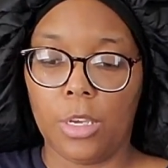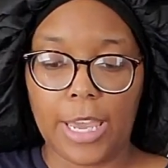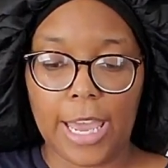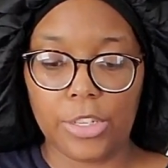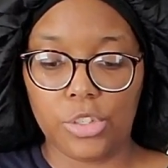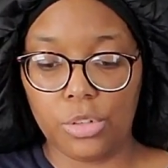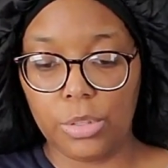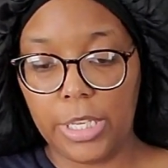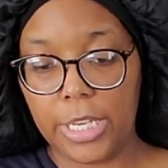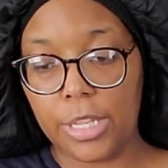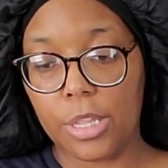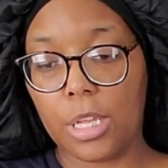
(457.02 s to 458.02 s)
Got
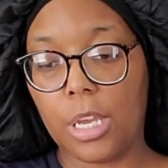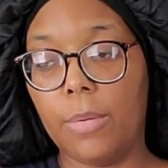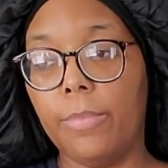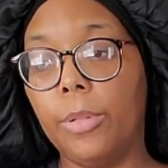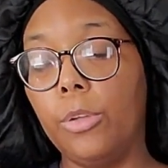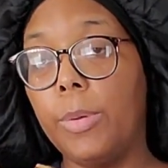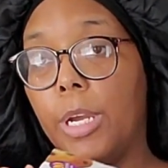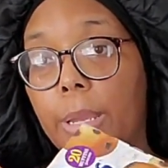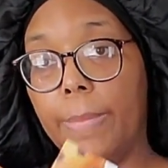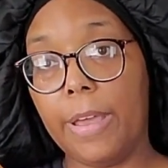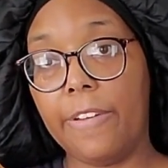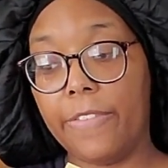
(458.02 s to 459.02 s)
Julian some blueberry
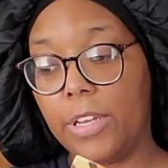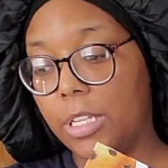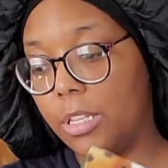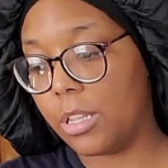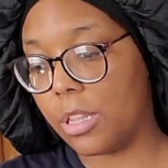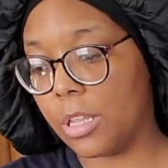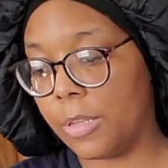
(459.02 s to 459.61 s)
muffins.